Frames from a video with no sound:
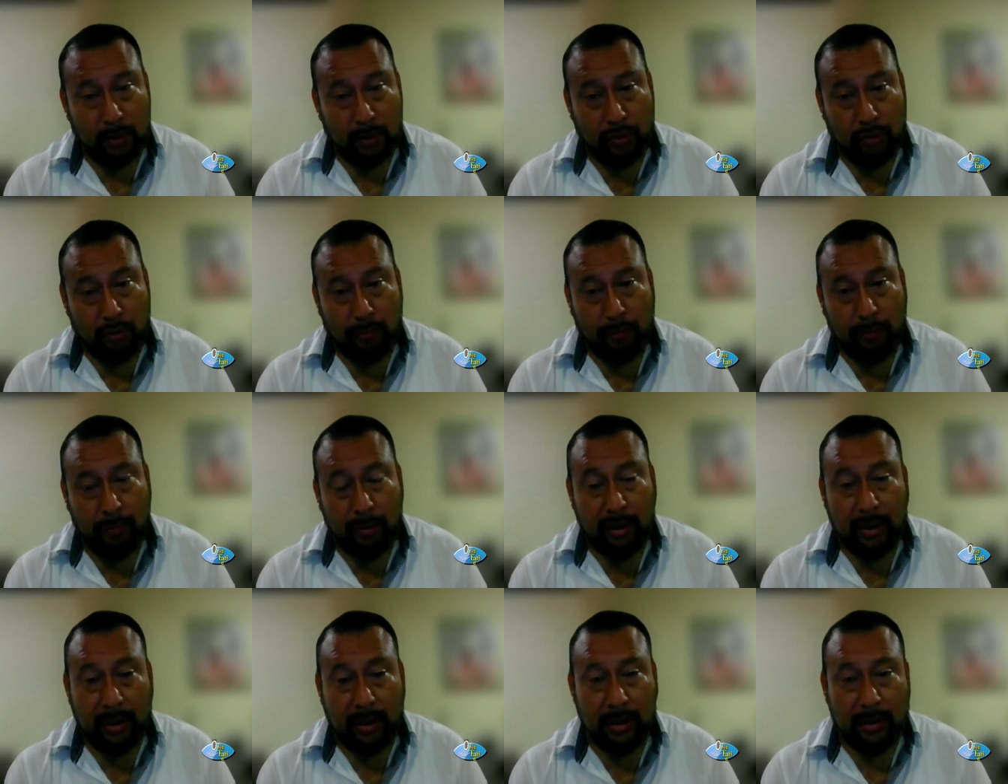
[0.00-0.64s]
is going
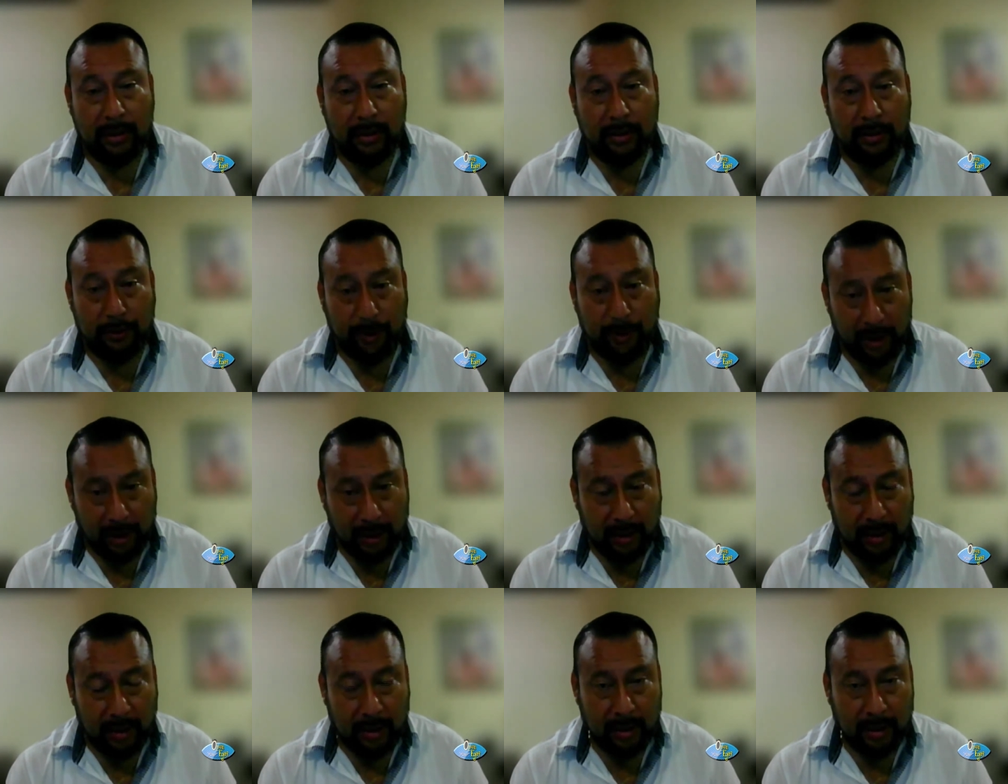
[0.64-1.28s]
to be
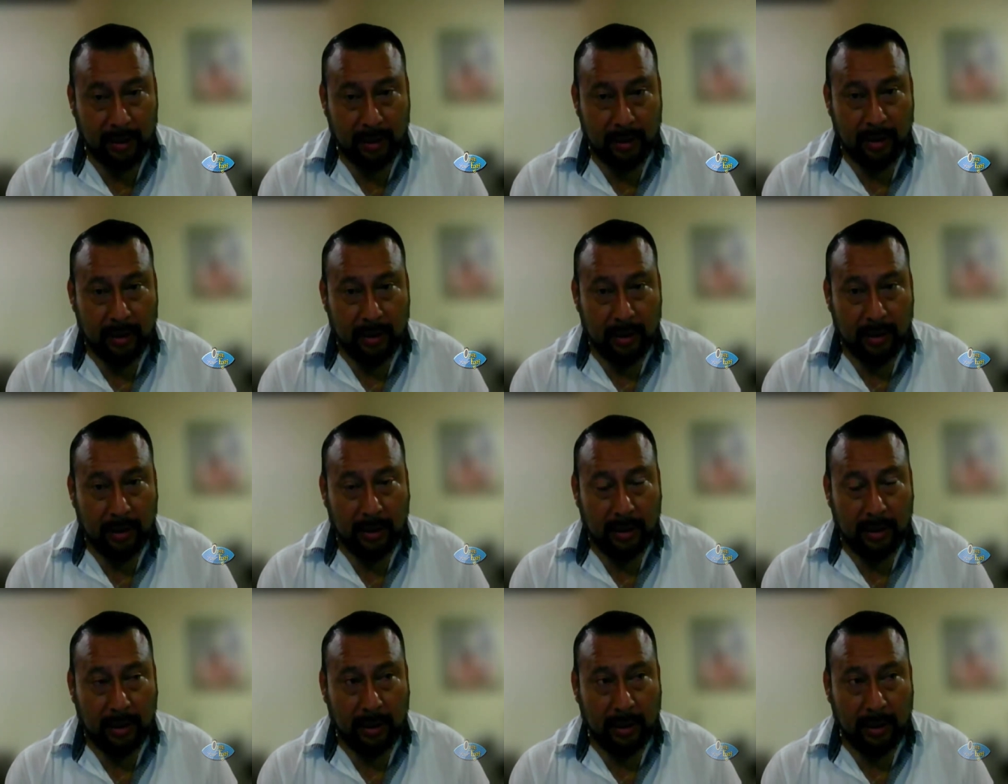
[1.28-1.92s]
Creek,
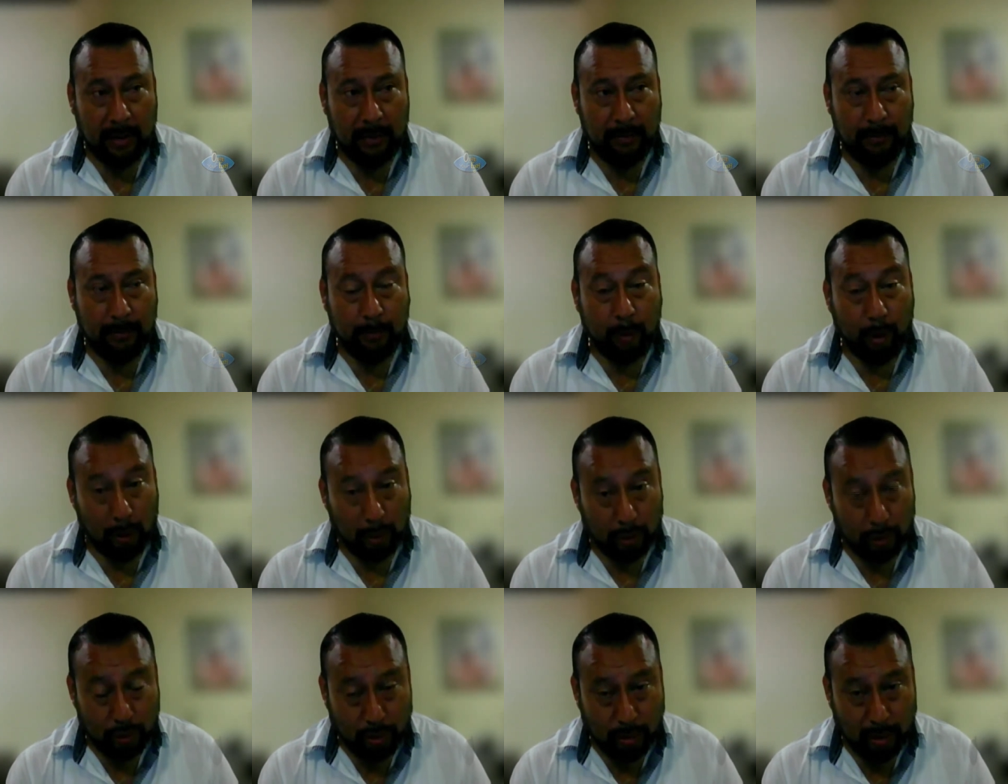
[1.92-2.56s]
um,
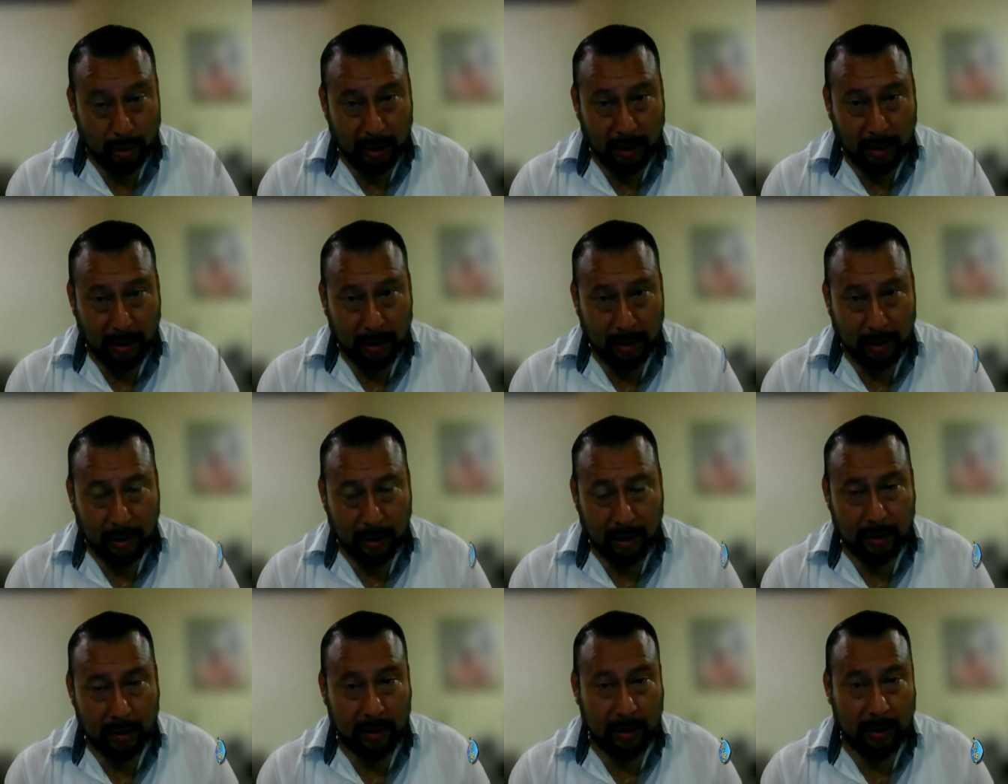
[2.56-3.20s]
bulk sugar.
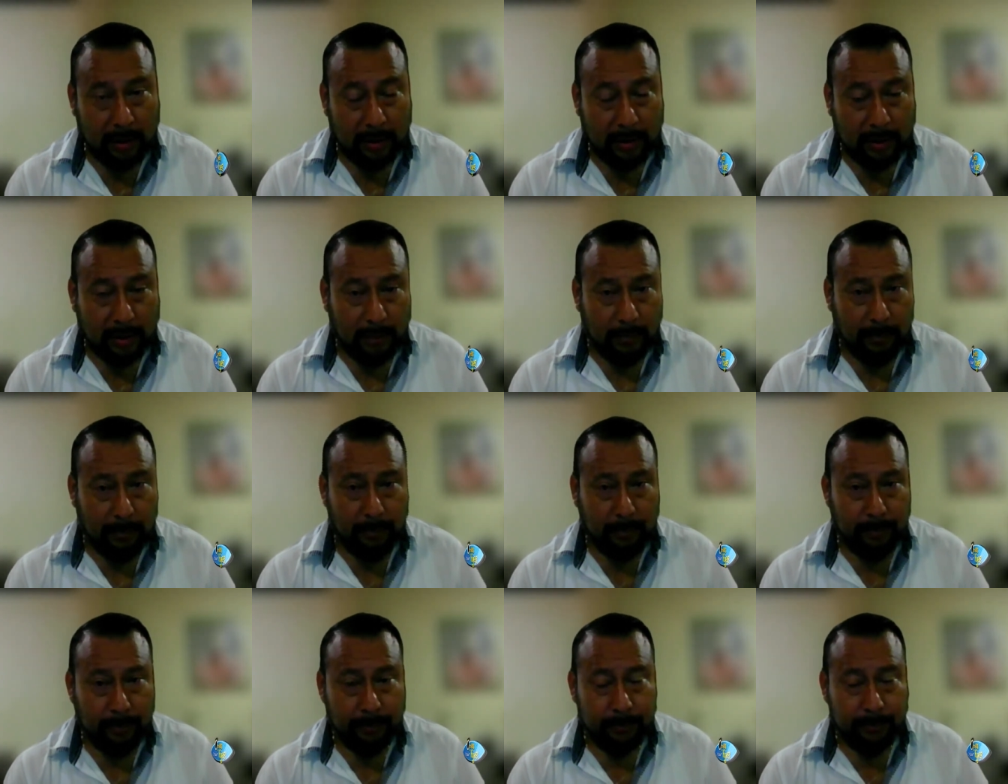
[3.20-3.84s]
I think
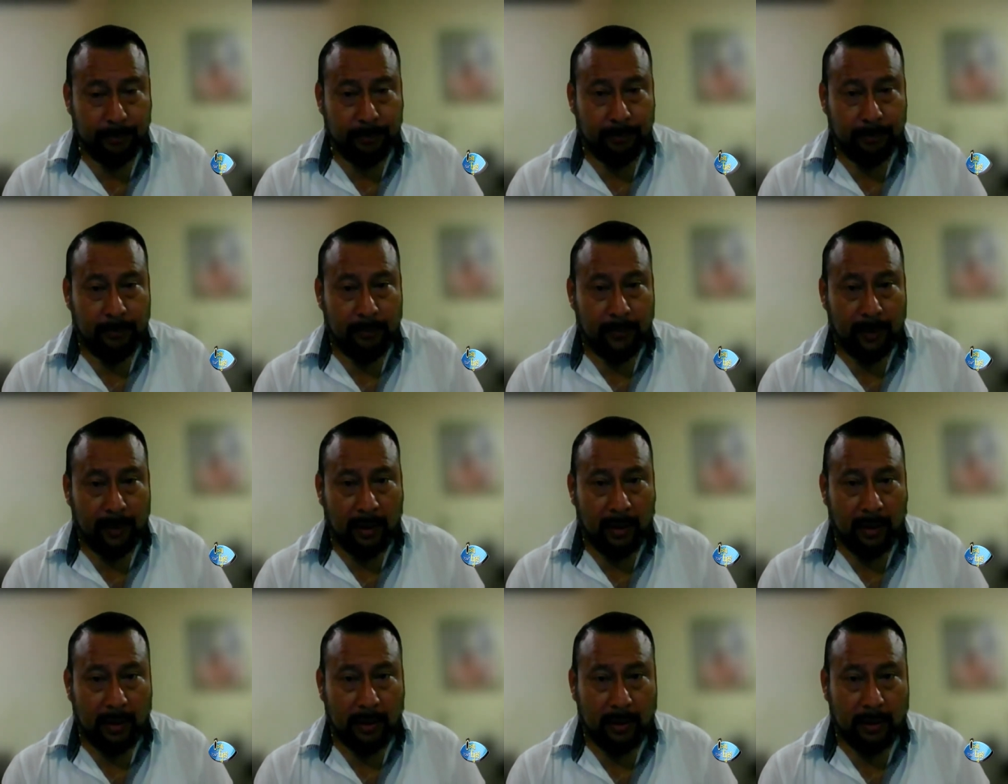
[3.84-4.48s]
some
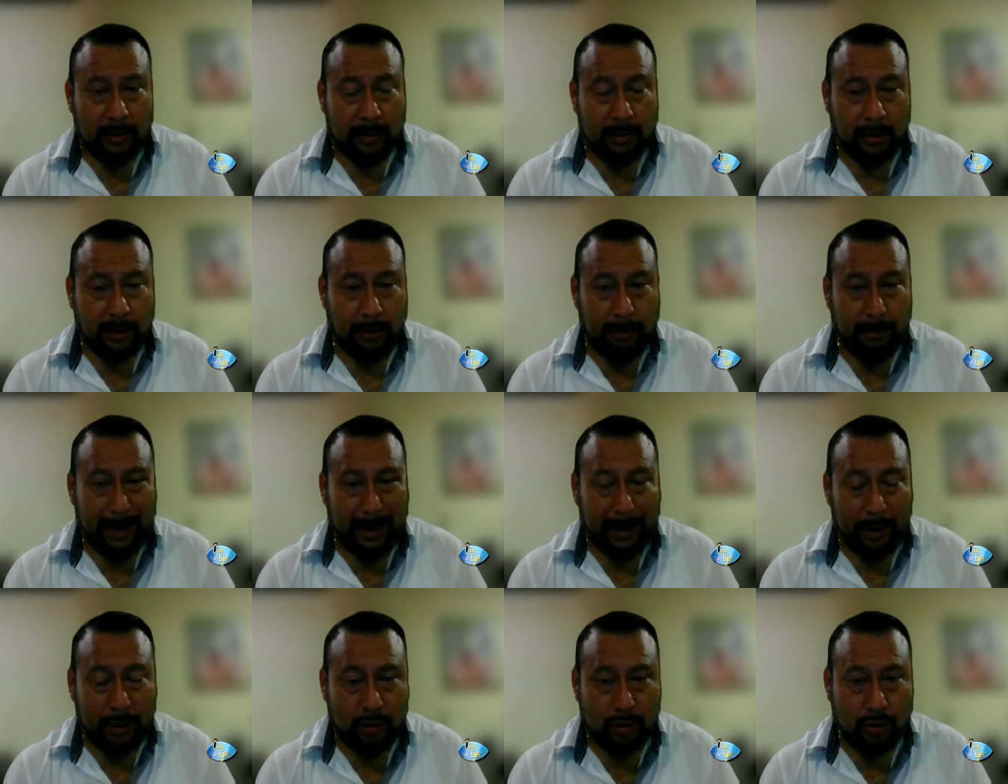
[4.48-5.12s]

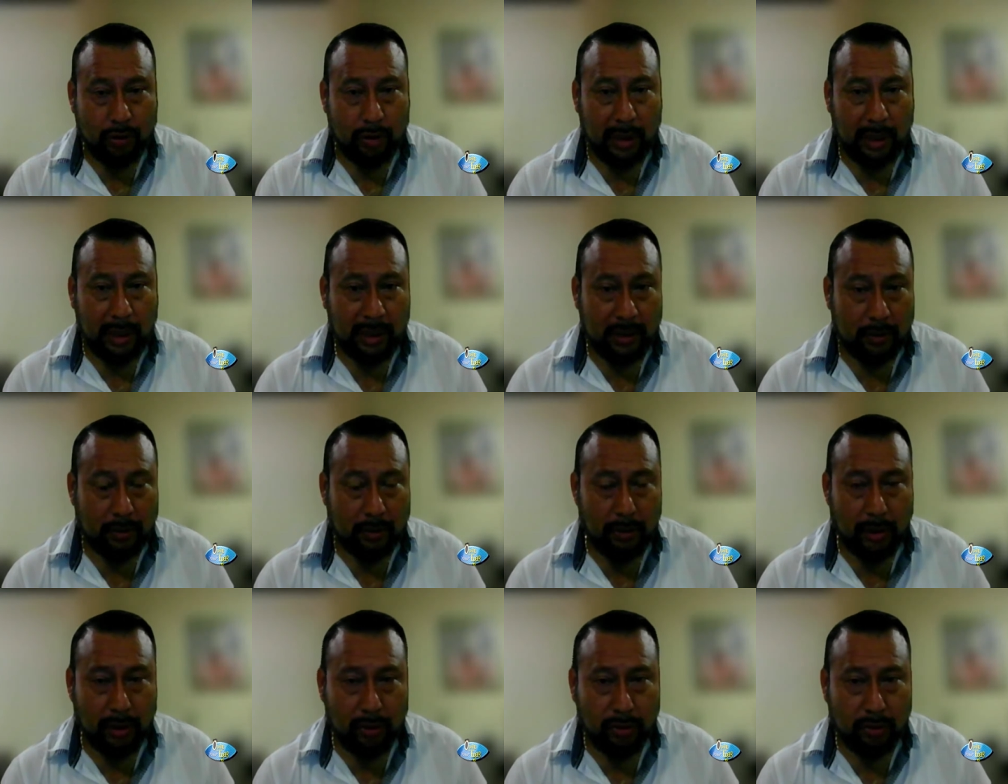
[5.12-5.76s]
some back sugar
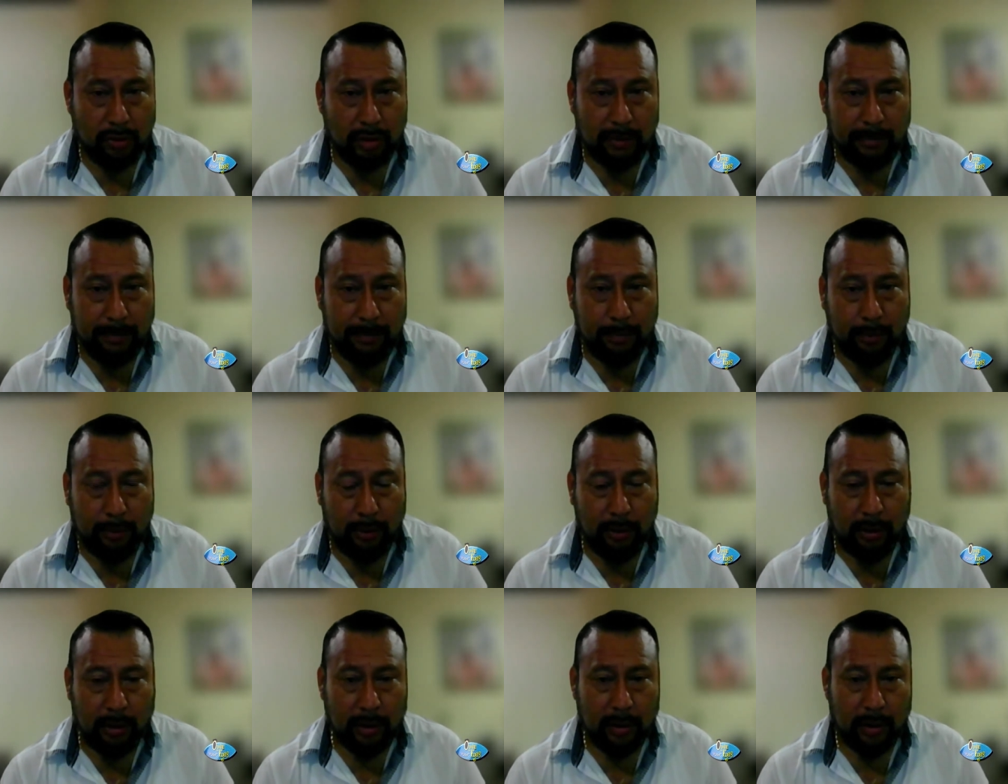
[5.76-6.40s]
is going through the
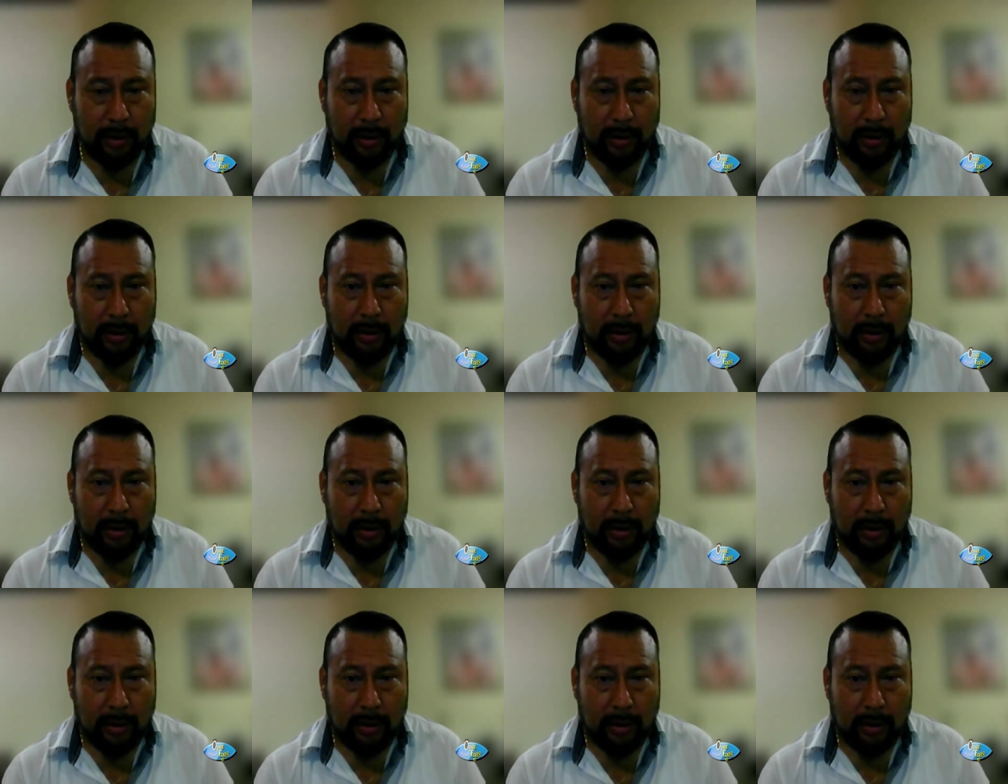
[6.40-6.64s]
port.